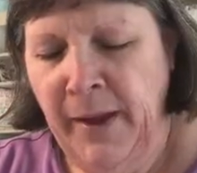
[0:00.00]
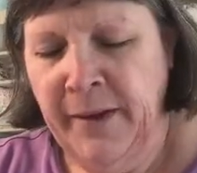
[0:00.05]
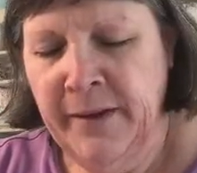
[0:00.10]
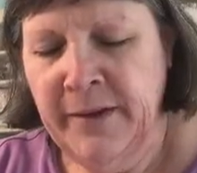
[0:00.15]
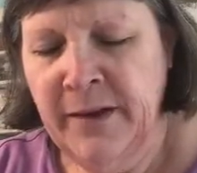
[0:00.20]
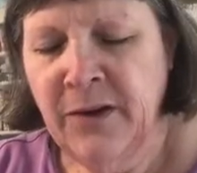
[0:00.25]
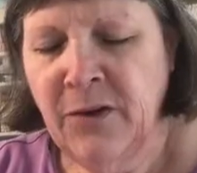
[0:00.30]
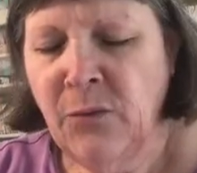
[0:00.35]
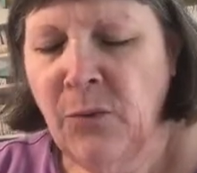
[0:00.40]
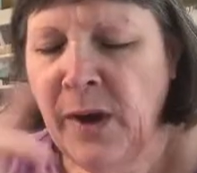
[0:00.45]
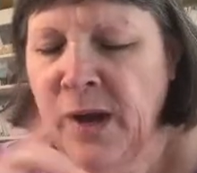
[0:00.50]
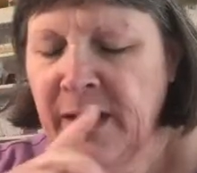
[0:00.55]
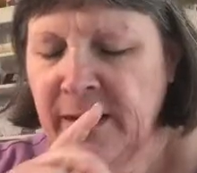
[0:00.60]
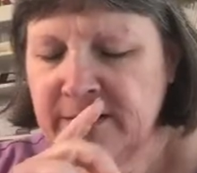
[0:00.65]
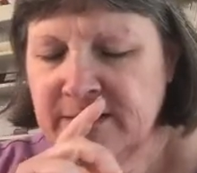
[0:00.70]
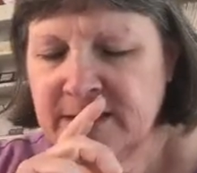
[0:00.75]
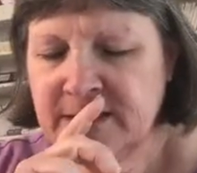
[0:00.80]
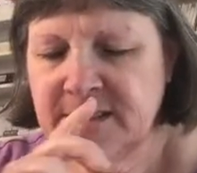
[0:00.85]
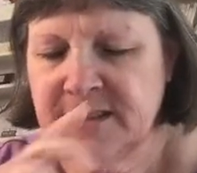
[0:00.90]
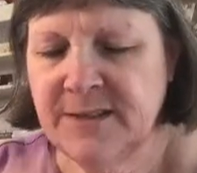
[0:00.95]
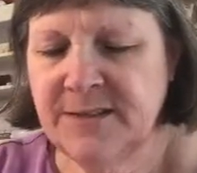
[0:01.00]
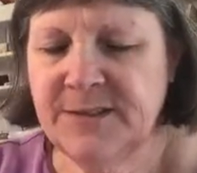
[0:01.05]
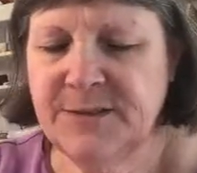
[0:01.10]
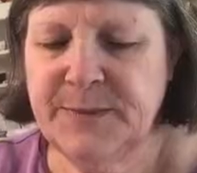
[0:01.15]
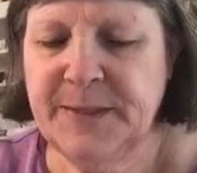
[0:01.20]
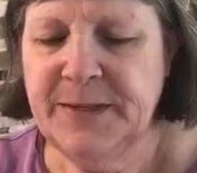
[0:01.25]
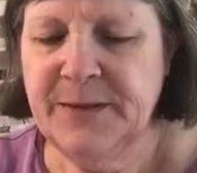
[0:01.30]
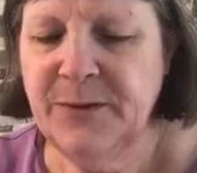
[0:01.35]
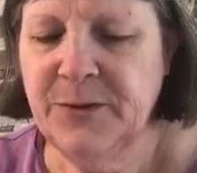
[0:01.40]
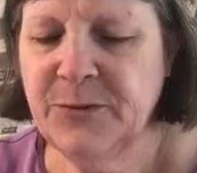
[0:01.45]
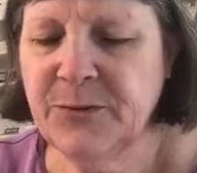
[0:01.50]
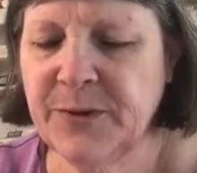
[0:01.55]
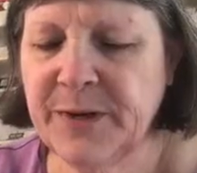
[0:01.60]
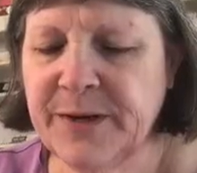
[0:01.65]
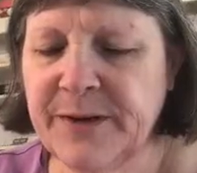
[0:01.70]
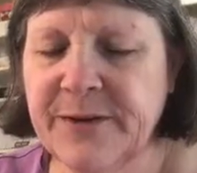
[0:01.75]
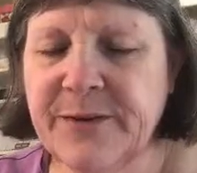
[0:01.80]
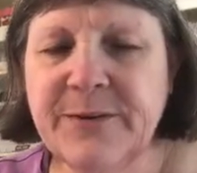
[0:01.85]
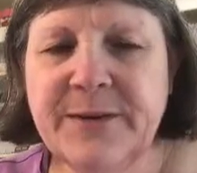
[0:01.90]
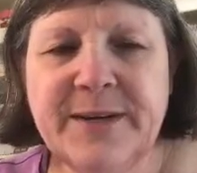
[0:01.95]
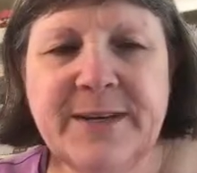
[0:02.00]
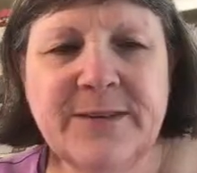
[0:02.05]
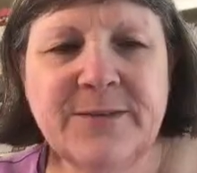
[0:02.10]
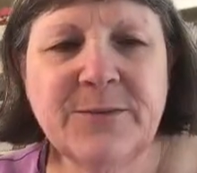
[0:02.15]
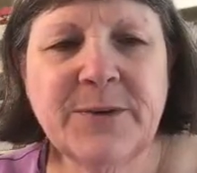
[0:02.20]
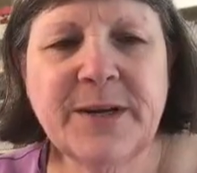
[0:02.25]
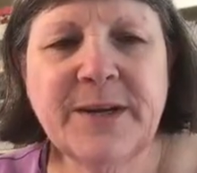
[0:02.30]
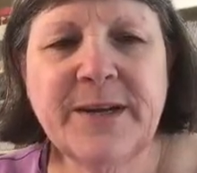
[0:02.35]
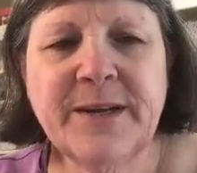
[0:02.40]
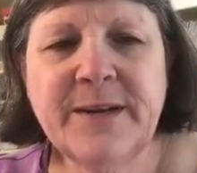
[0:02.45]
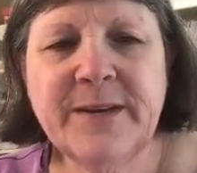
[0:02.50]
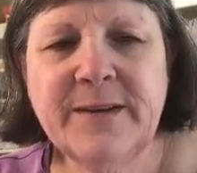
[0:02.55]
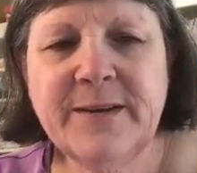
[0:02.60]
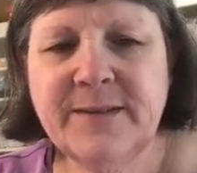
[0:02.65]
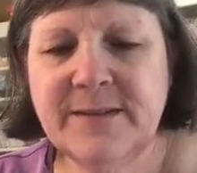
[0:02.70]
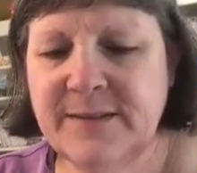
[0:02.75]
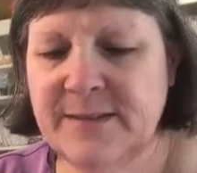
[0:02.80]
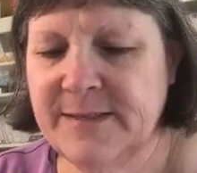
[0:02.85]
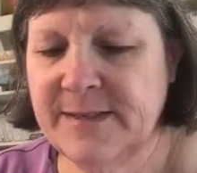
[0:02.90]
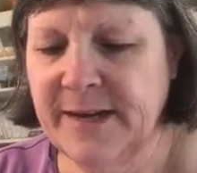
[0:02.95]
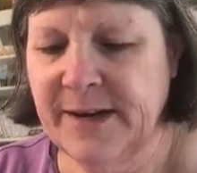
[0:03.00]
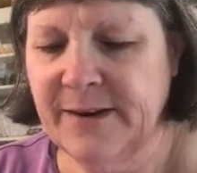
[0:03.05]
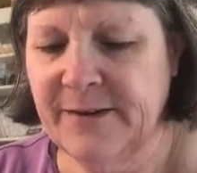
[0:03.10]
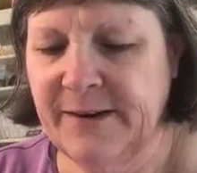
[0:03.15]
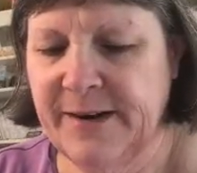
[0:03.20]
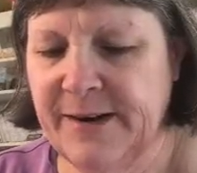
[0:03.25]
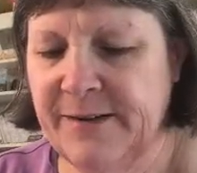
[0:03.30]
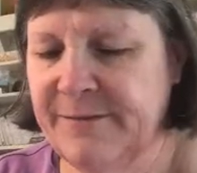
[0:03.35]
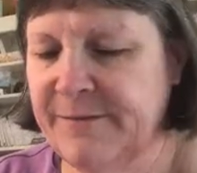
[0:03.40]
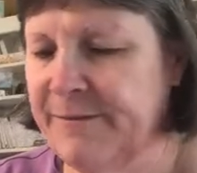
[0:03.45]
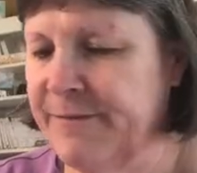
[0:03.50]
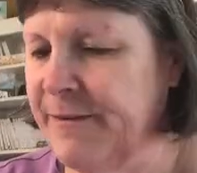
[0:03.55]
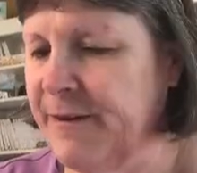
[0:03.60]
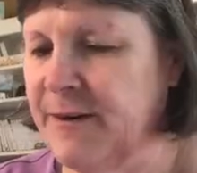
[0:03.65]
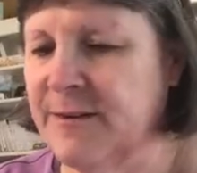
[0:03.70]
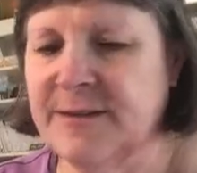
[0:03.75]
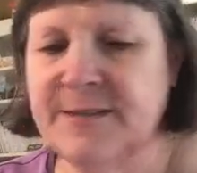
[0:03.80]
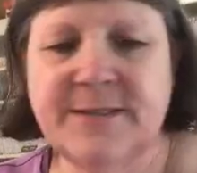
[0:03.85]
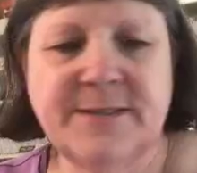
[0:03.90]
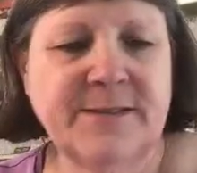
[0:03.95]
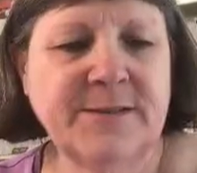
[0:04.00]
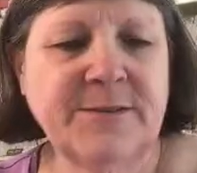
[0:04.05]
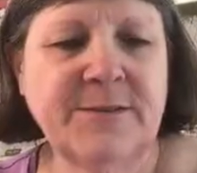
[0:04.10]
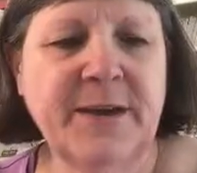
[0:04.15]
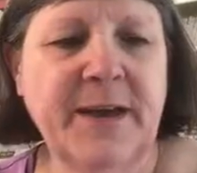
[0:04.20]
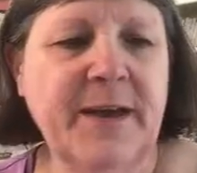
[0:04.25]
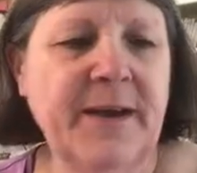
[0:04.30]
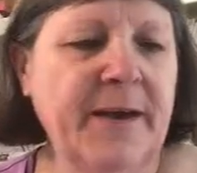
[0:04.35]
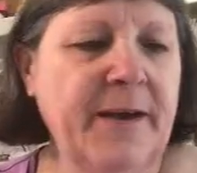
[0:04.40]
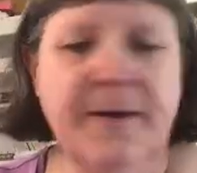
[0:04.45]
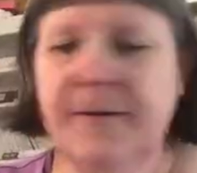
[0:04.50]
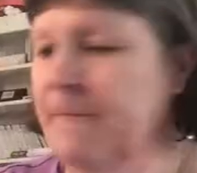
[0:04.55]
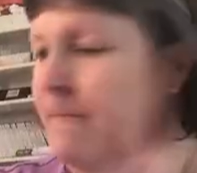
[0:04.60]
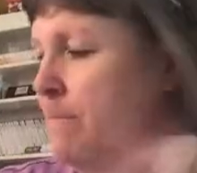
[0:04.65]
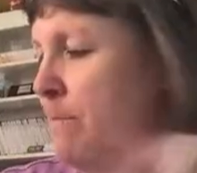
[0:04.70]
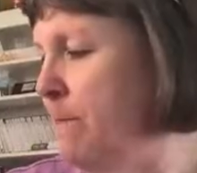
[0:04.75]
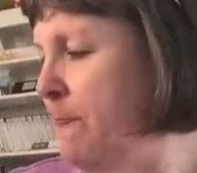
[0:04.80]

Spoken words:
You know what? Excuse me. We're gonna decorate it first, okay?